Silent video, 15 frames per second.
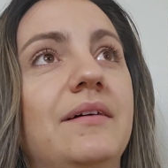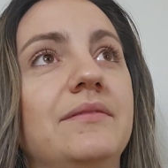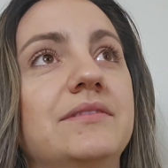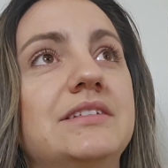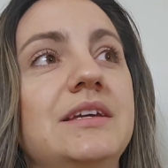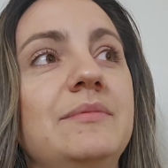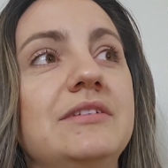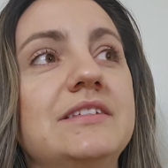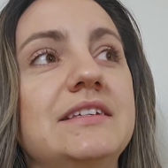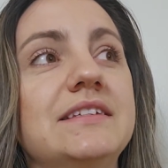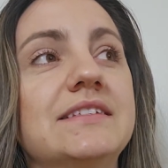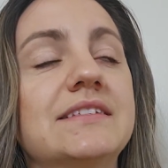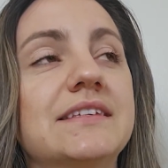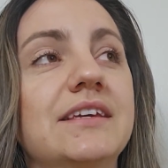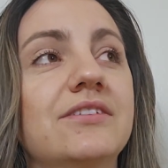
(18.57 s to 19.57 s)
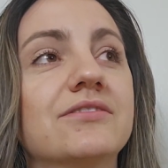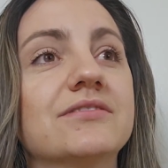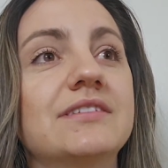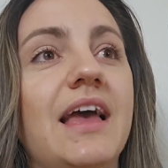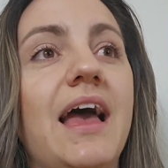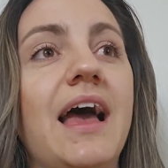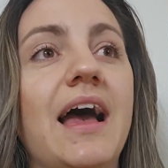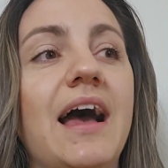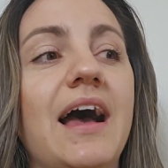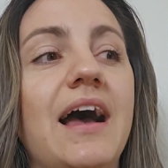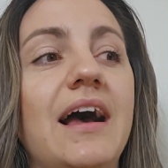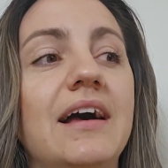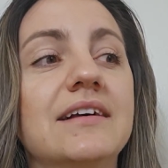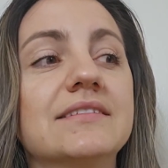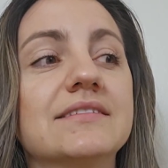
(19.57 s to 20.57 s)
DBT skills
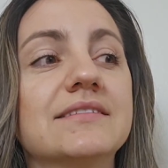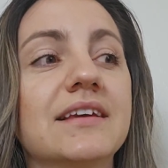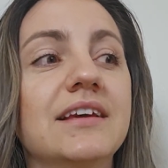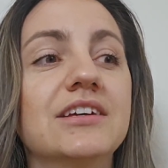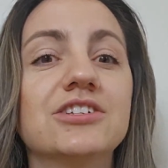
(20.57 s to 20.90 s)
has